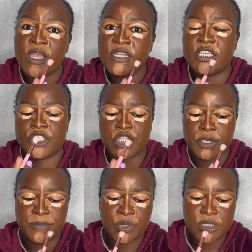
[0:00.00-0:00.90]

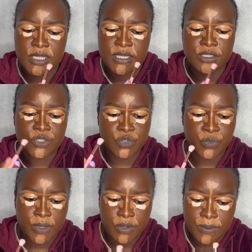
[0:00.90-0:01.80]
distributing it to
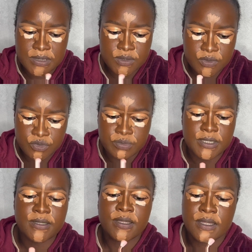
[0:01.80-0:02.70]
where you want it to be.